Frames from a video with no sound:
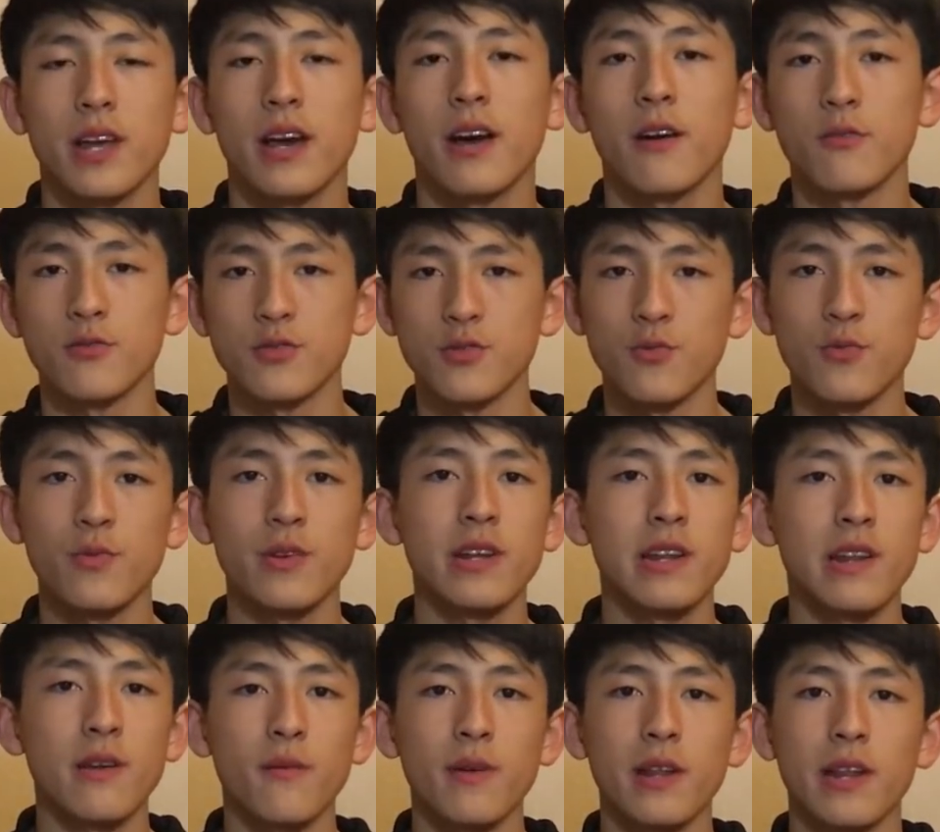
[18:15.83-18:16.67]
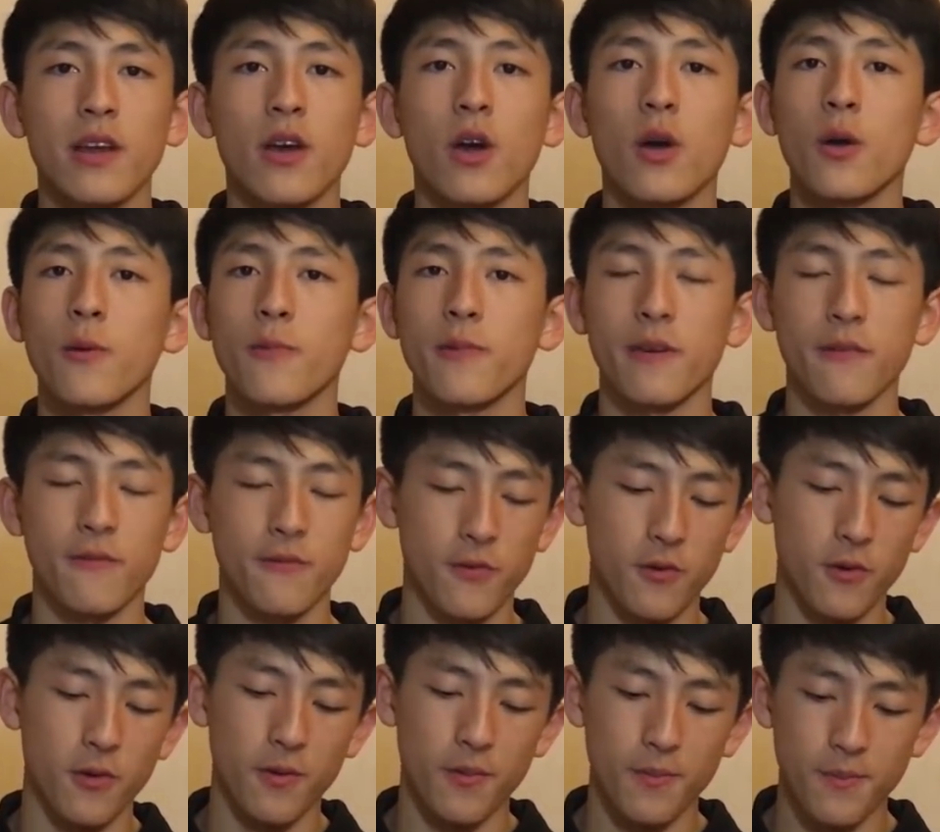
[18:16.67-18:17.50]
that I was really hoping
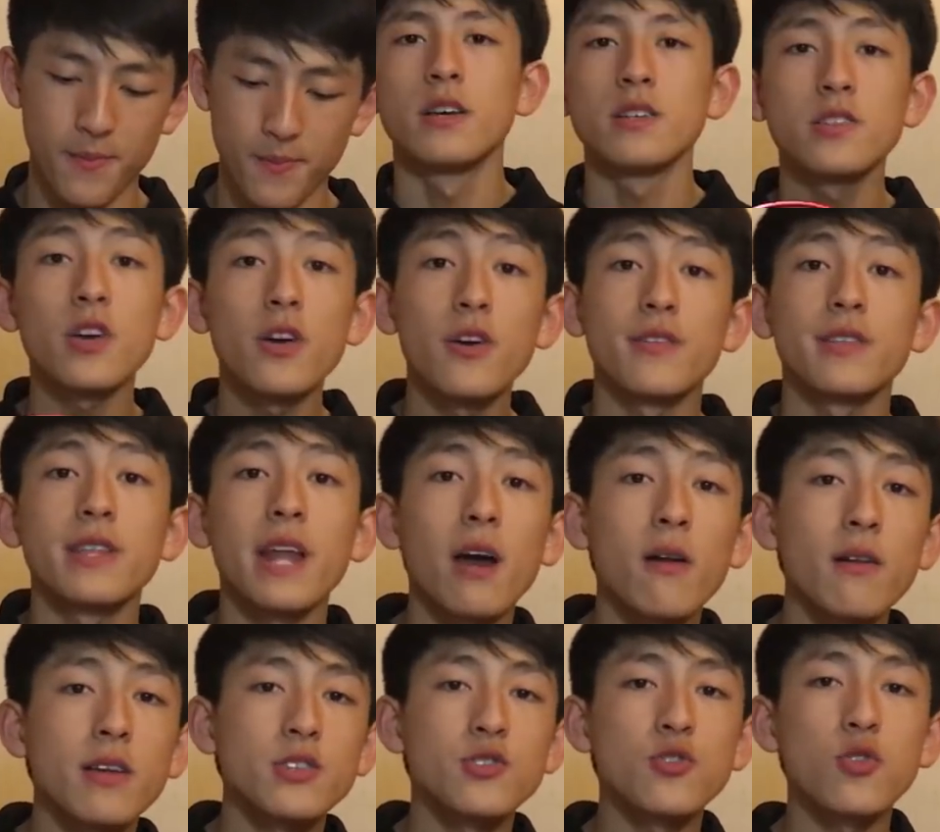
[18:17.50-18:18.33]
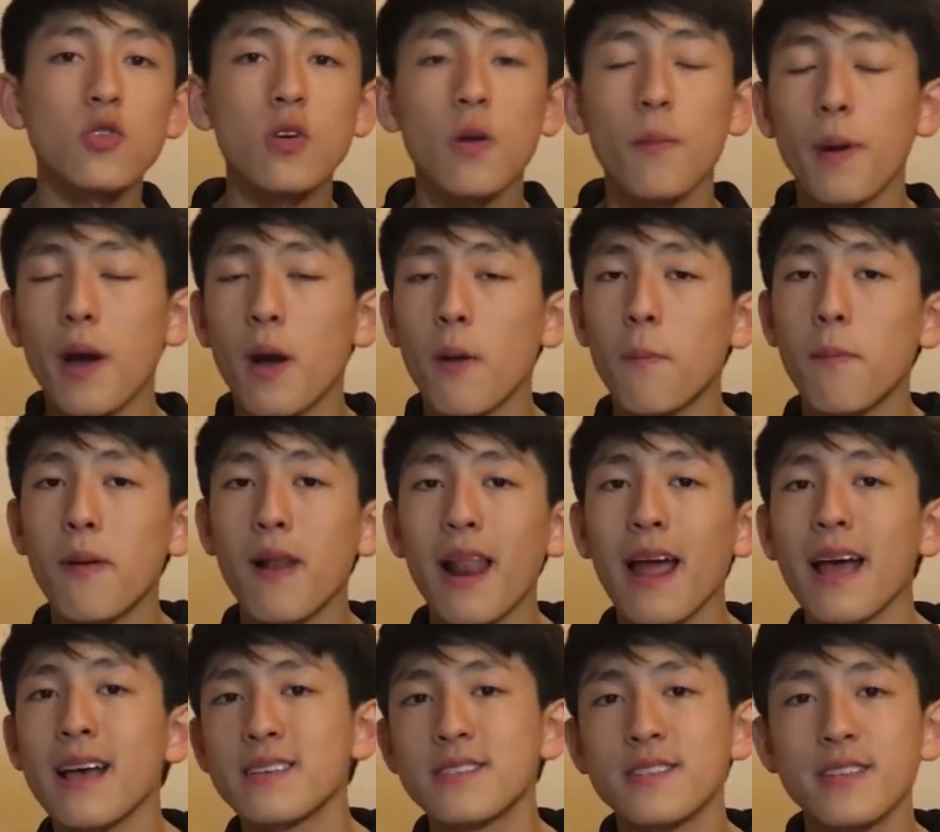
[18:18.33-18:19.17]
for. So now let's talk about
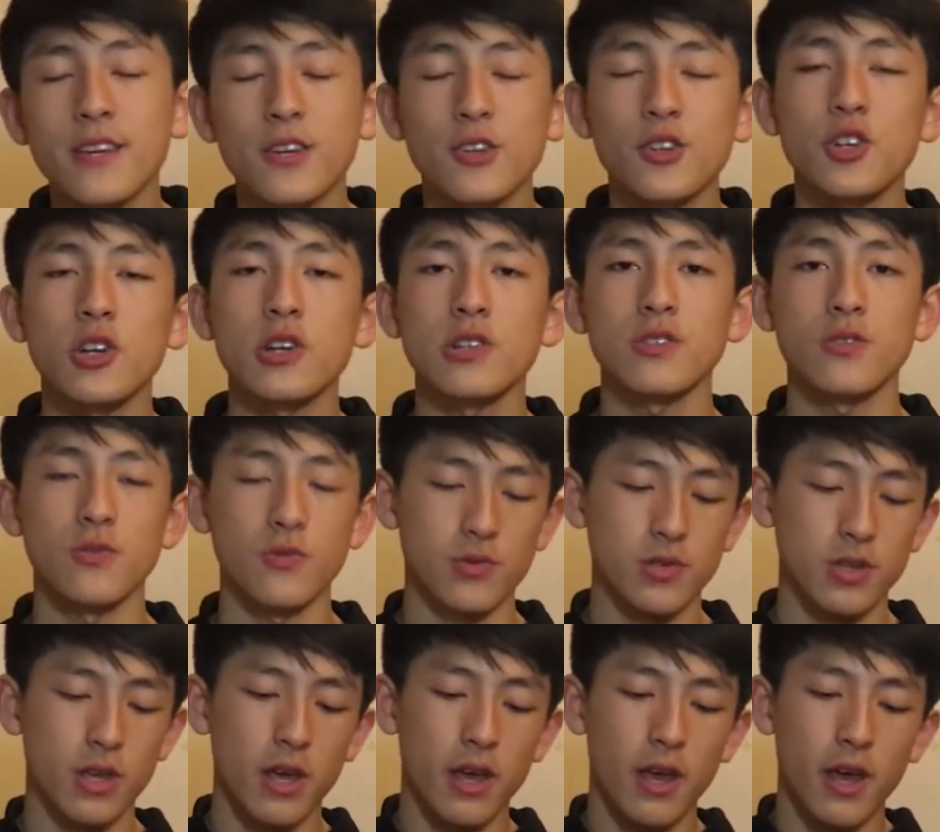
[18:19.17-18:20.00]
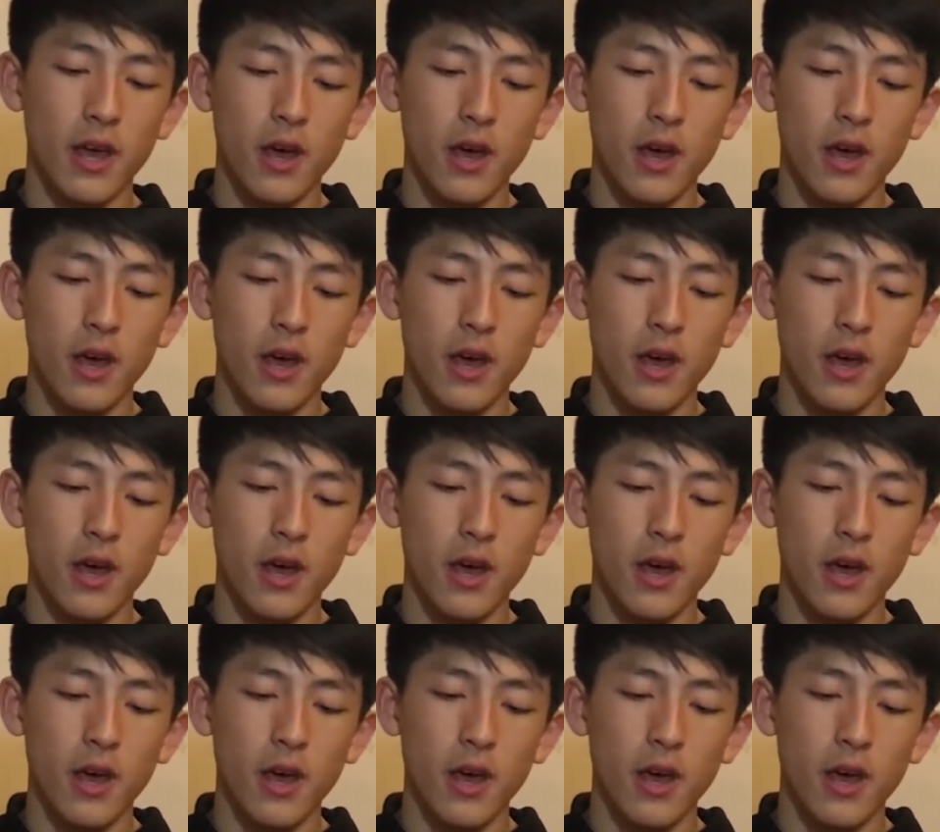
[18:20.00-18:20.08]
plastic shuttles.